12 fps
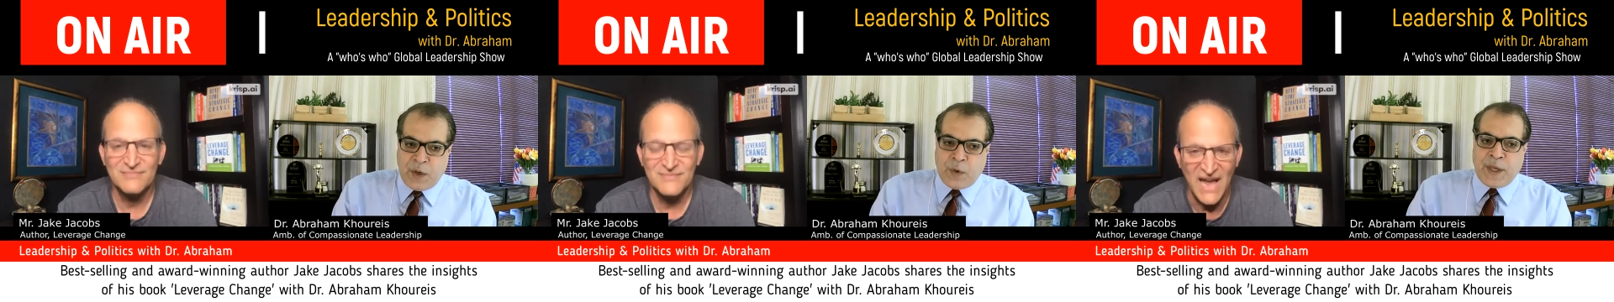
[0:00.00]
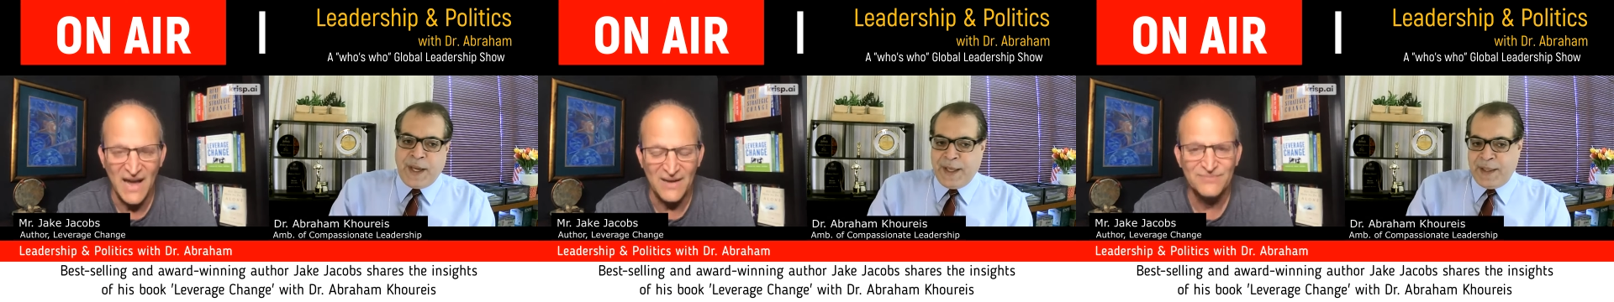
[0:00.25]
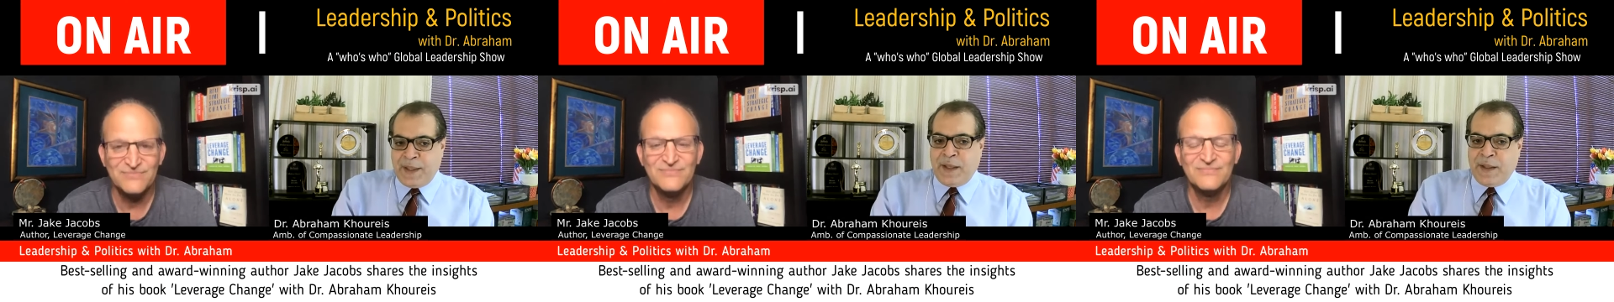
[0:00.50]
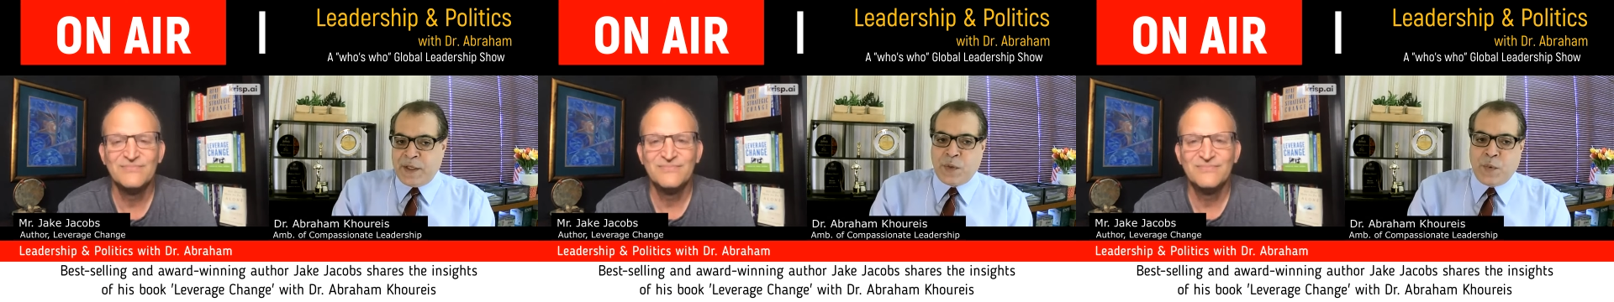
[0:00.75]
Speaker 1: say okay i
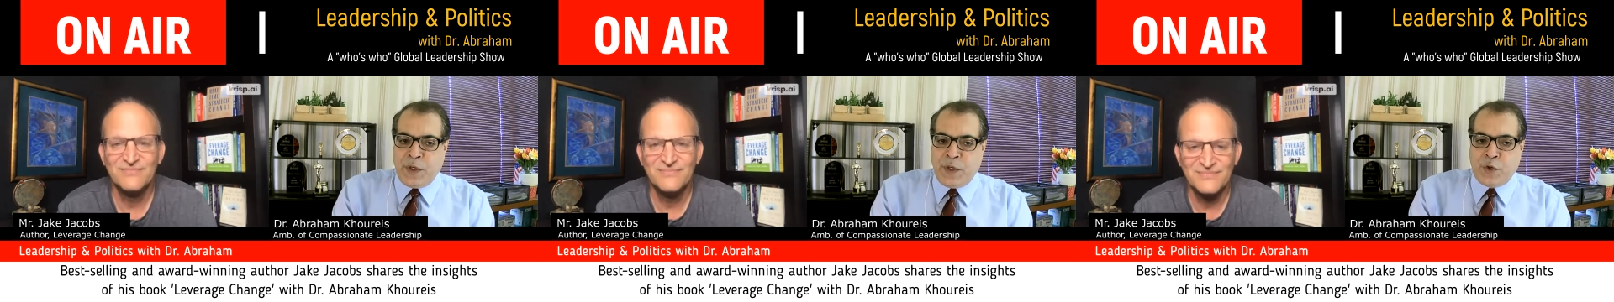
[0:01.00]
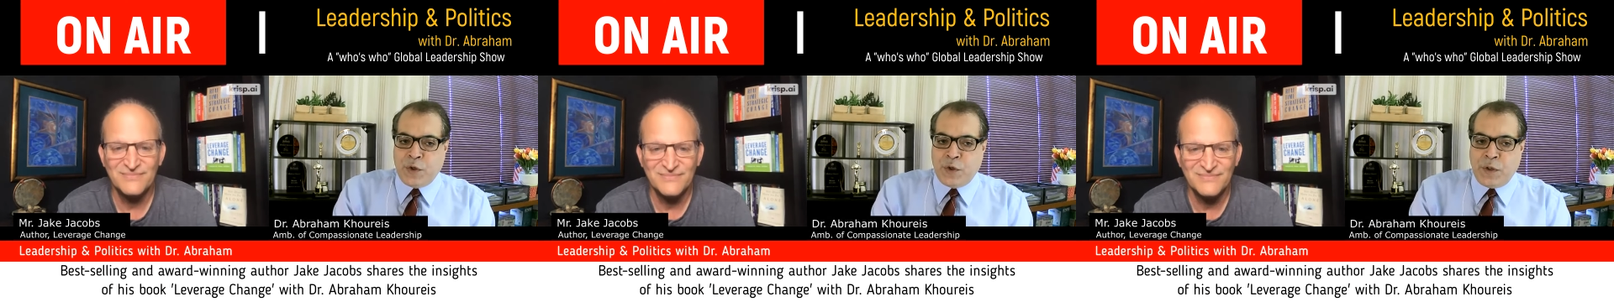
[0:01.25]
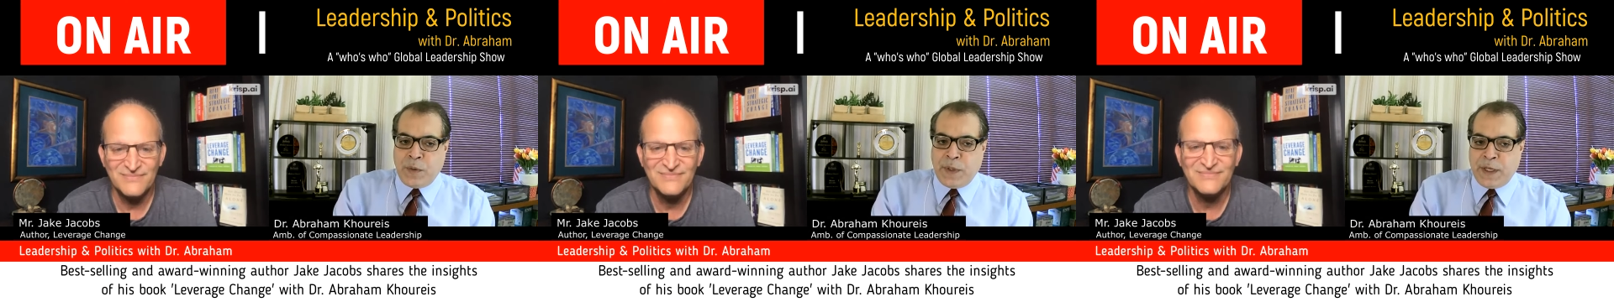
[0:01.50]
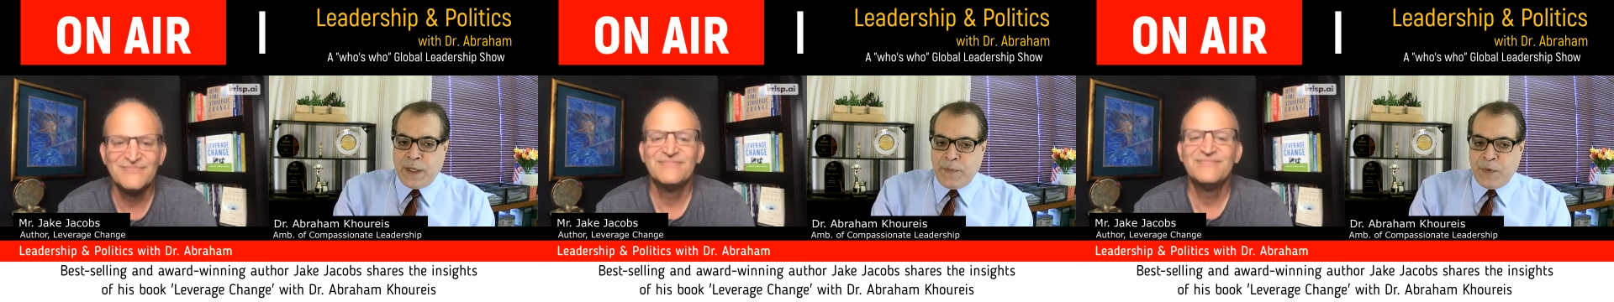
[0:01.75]
think this way and you should
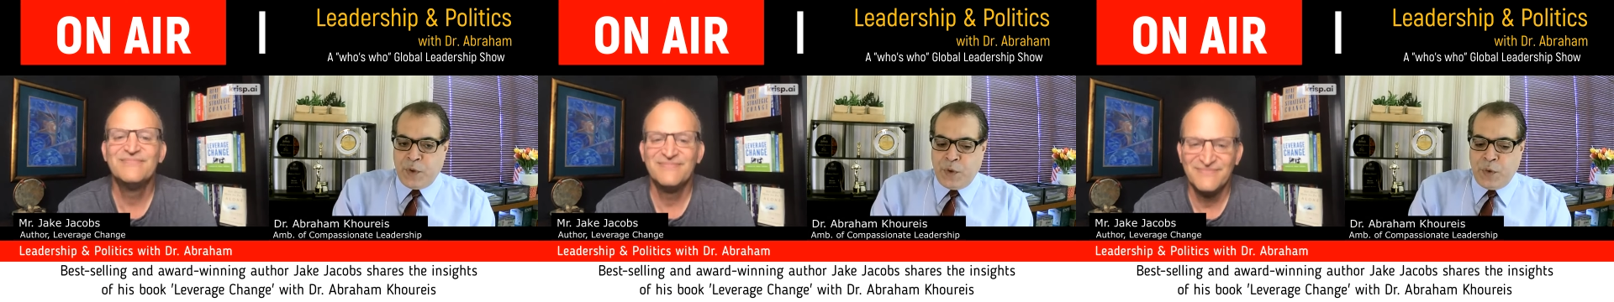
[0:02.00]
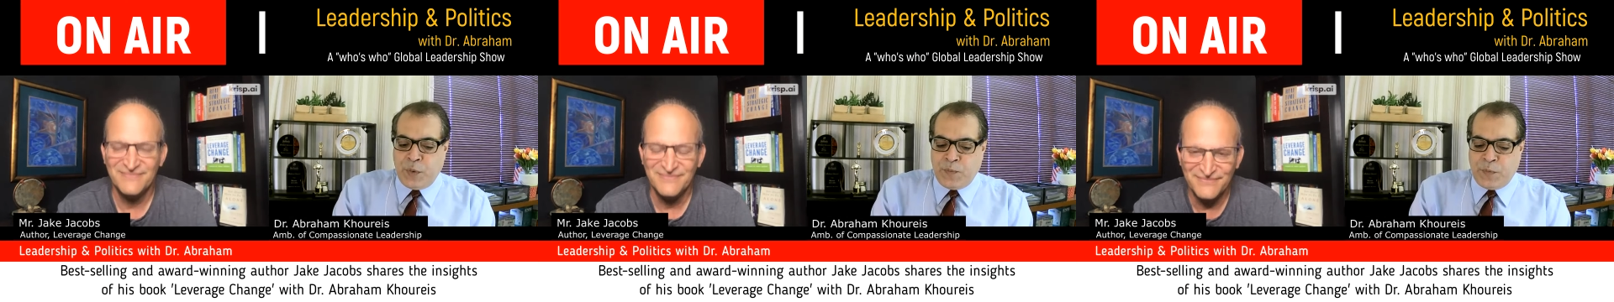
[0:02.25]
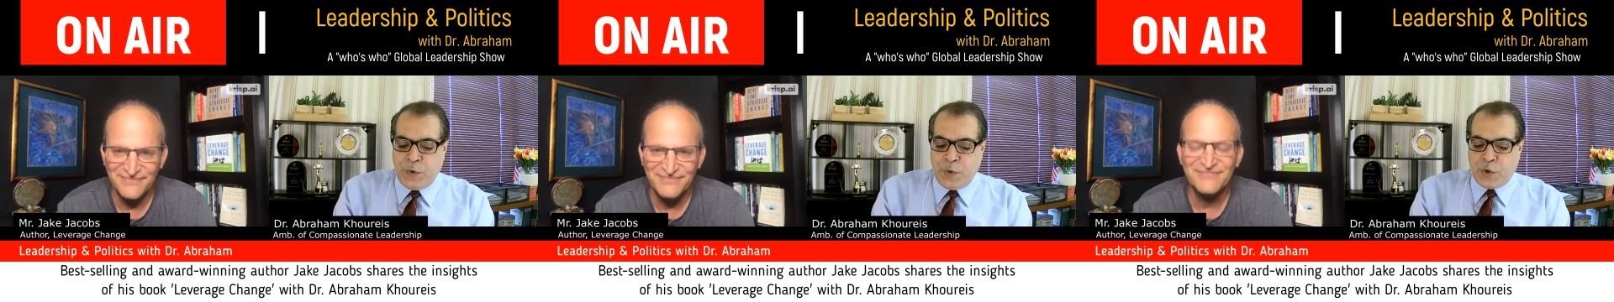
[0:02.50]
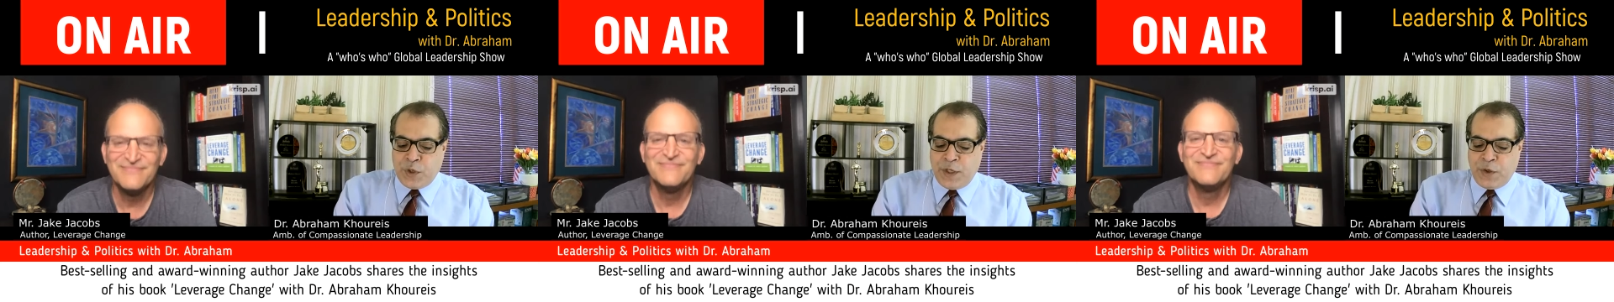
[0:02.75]
do it you
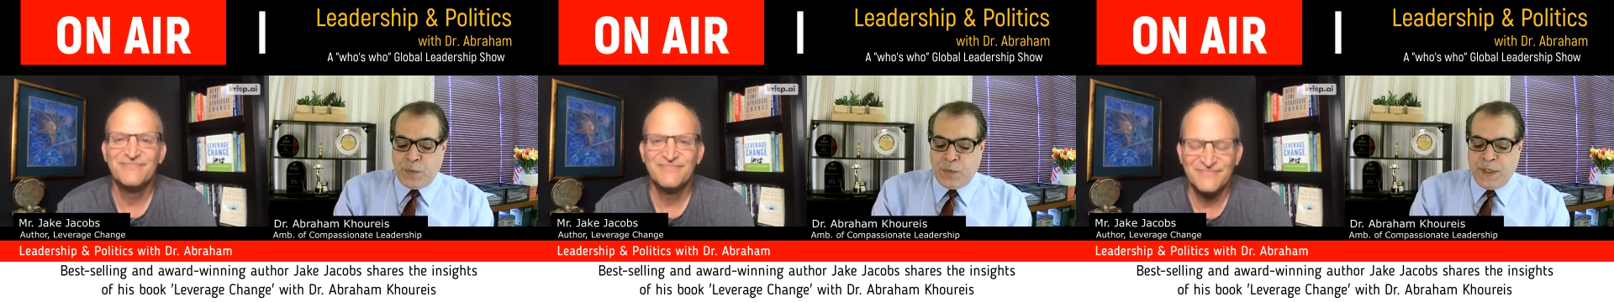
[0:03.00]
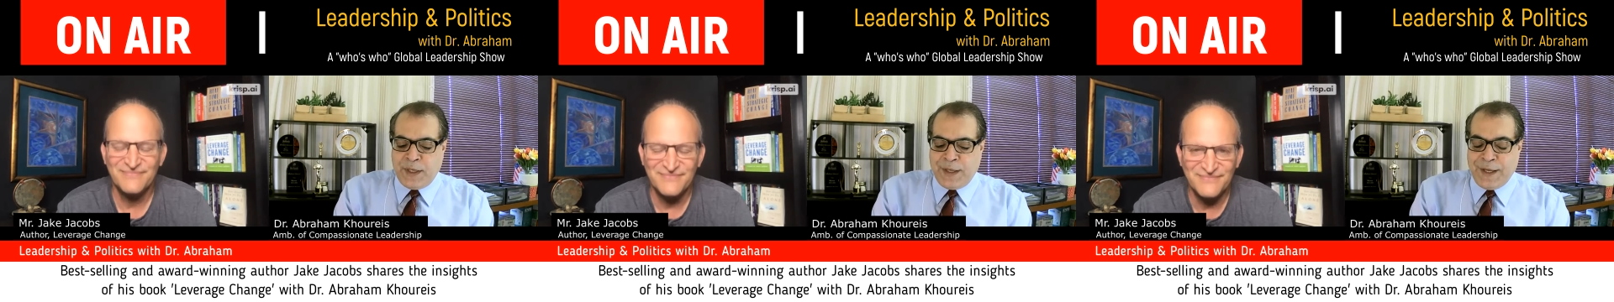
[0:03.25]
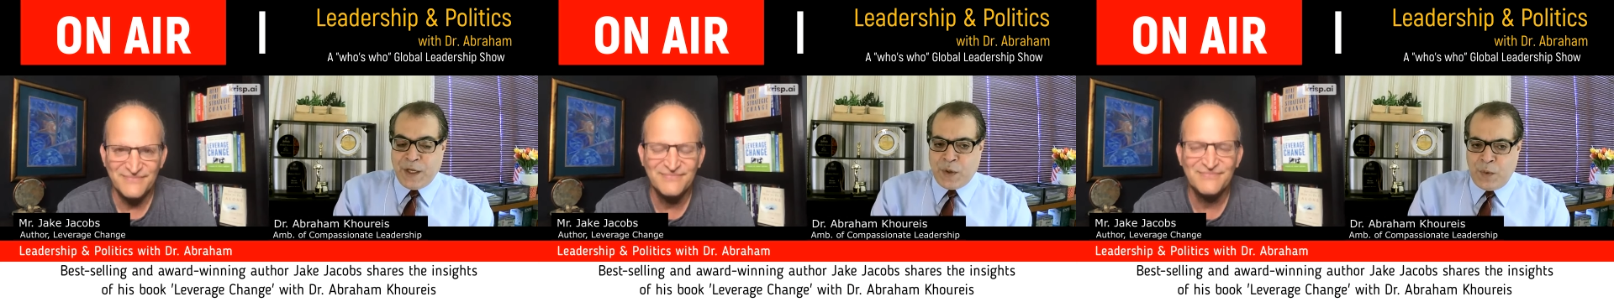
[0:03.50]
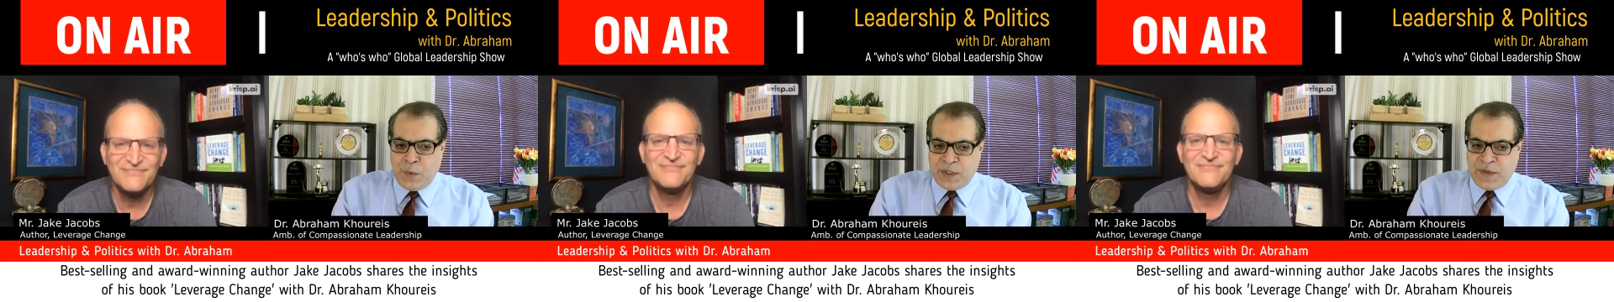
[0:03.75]
you try to be
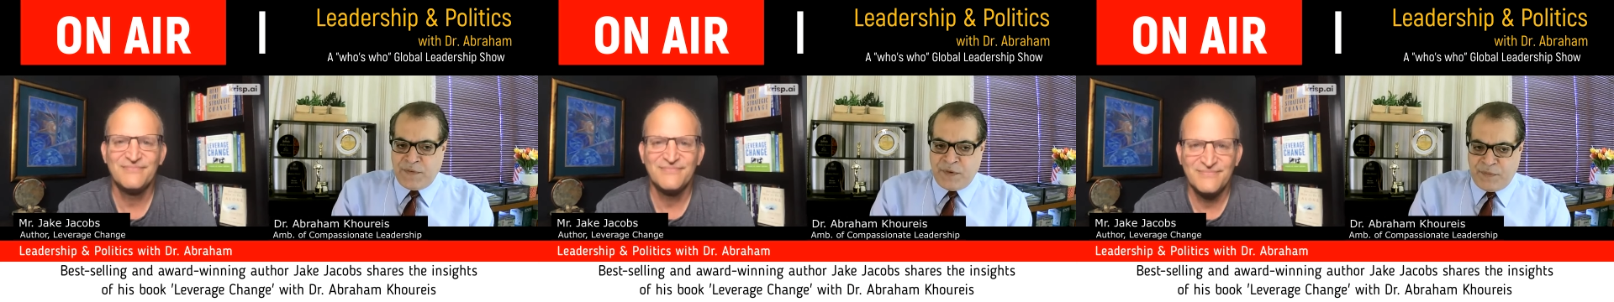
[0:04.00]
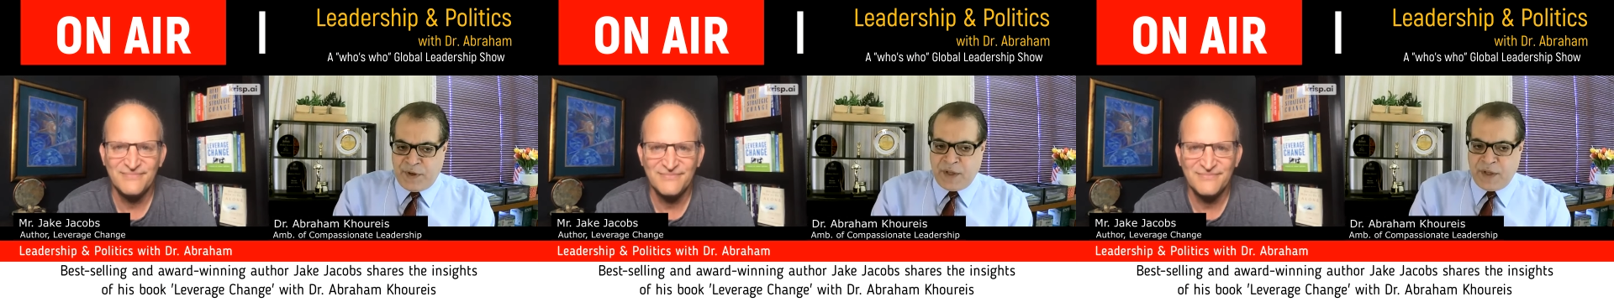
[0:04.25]
inclusive of